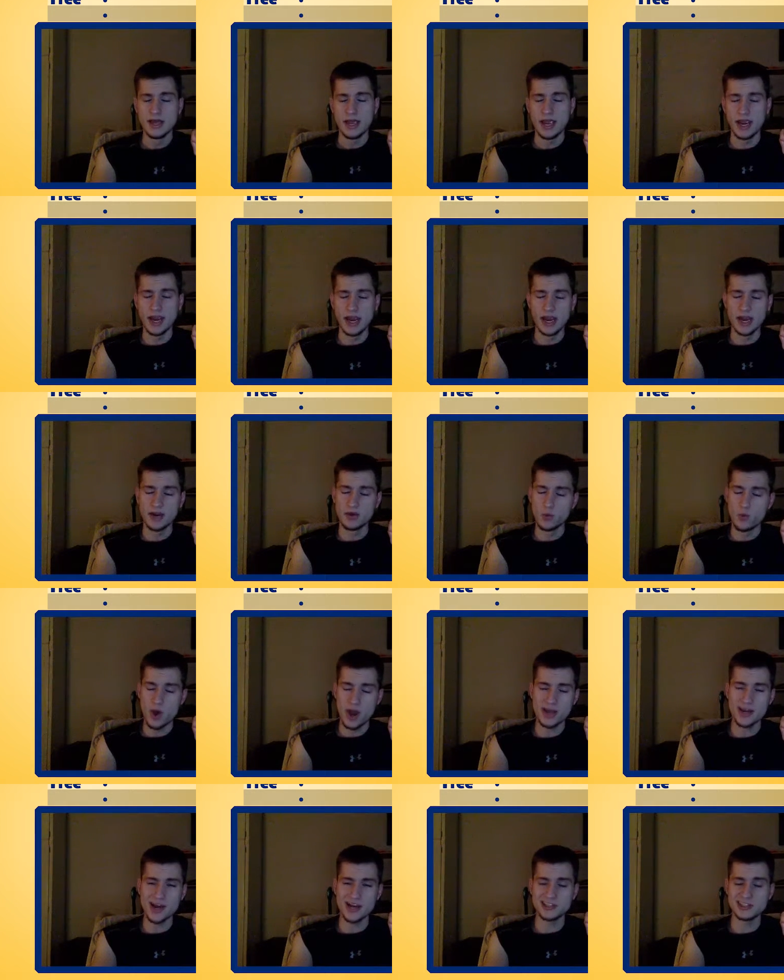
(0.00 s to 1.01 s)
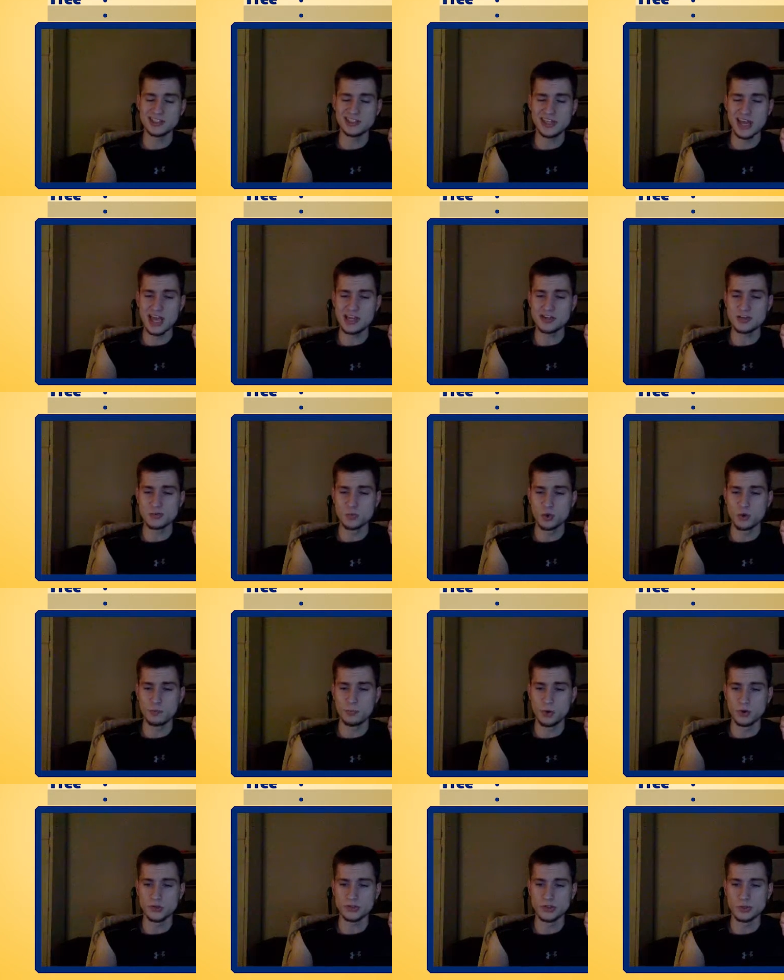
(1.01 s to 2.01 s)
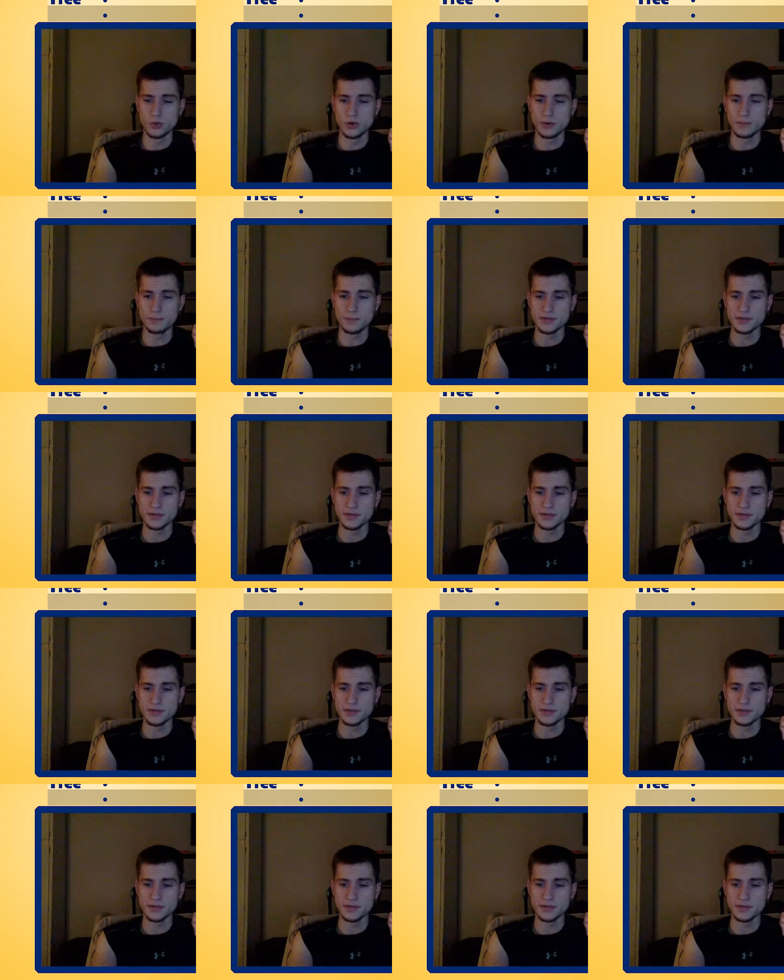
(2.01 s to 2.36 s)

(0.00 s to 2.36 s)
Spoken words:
And why not just add some more bulk to it,